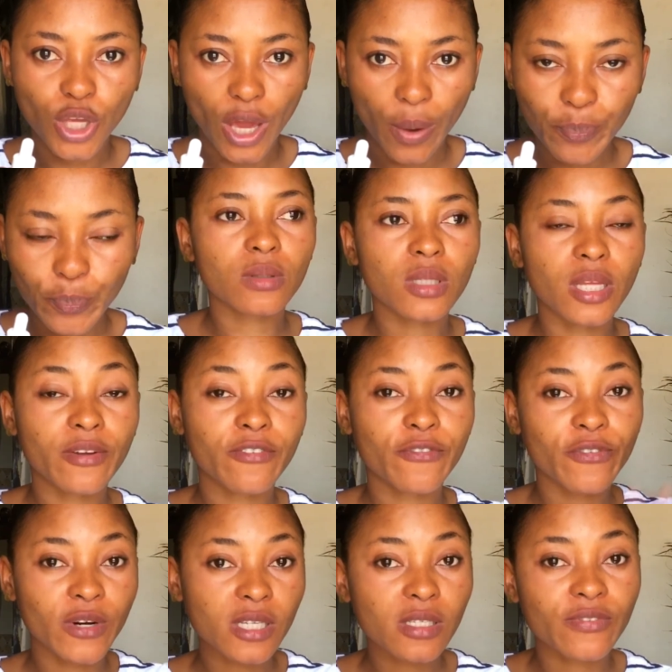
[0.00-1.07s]
Yeah, the
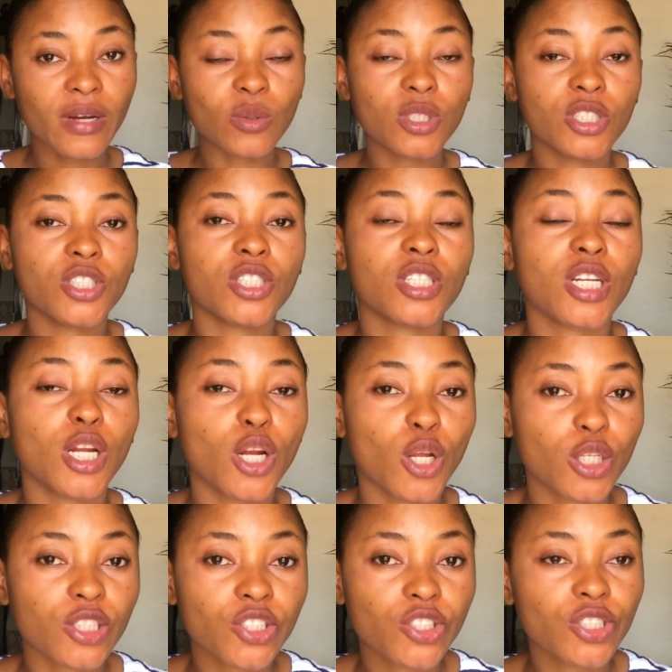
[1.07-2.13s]
first foundation they
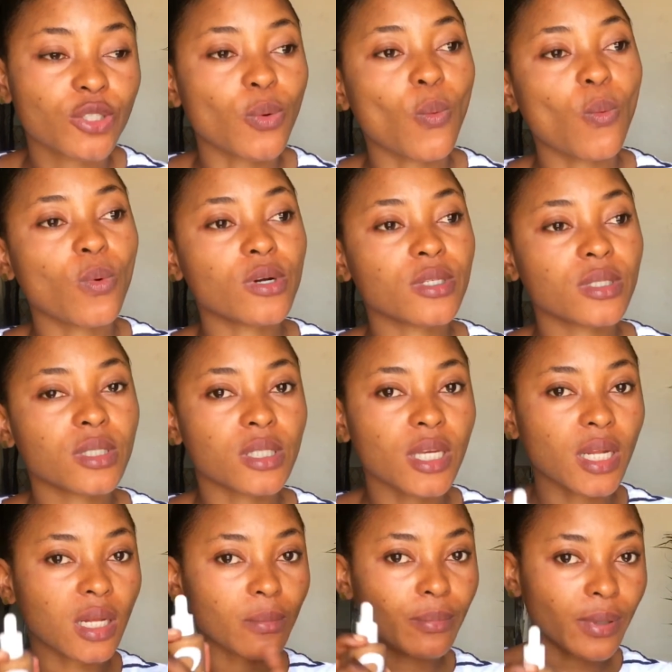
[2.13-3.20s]
launched was
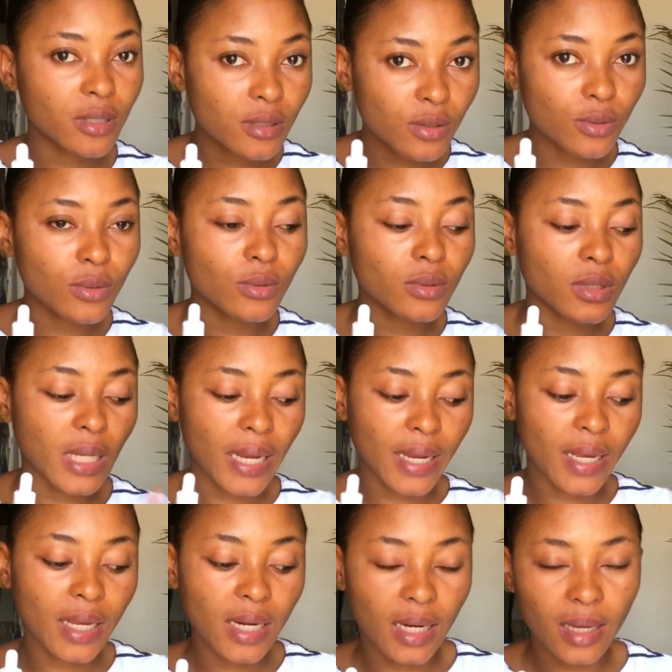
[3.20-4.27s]
in a bottle, like
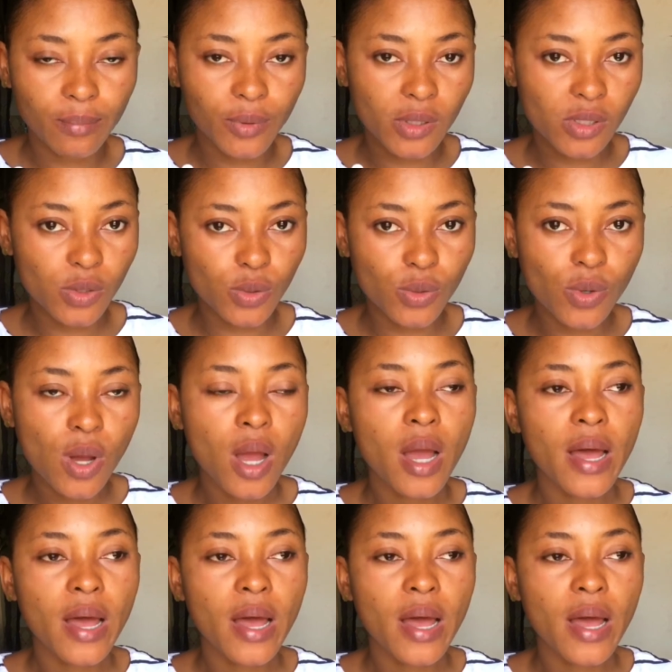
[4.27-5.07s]
a clear bottle.